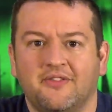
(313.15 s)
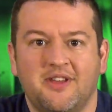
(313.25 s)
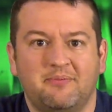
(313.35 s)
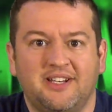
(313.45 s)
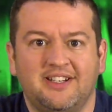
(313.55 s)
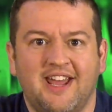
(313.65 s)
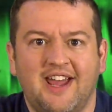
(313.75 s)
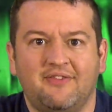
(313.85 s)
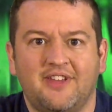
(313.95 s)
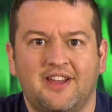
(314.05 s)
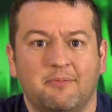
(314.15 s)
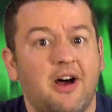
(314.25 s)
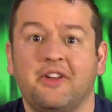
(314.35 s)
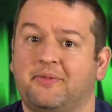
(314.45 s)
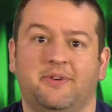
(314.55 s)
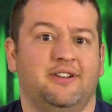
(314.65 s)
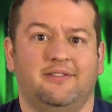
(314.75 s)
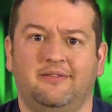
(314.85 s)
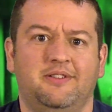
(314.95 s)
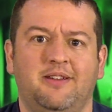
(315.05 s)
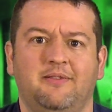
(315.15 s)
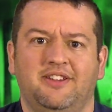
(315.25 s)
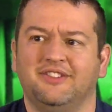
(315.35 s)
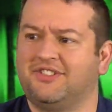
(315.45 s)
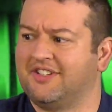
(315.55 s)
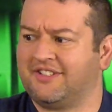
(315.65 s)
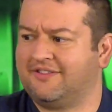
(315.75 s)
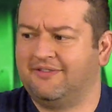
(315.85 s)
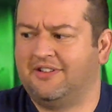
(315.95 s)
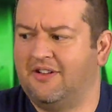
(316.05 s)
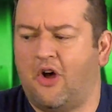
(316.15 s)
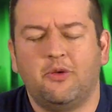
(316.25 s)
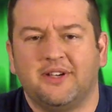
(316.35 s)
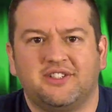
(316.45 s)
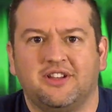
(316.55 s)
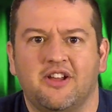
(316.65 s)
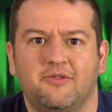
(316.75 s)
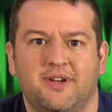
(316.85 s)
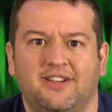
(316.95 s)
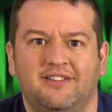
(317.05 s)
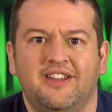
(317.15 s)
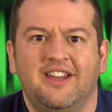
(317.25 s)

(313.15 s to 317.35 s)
of them need to have that. Mothra is just always glowing,